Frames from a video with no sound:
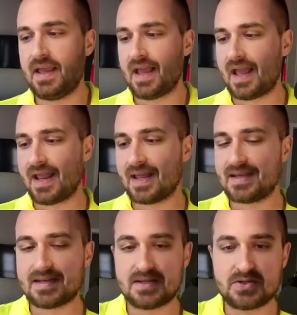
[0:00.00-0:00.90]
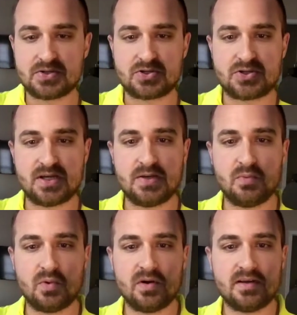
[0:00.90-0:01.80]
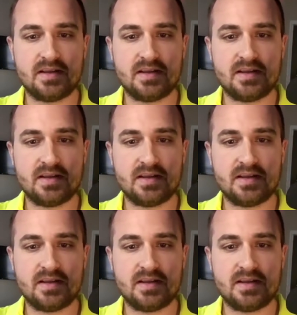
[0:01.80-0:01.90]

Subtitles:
and she would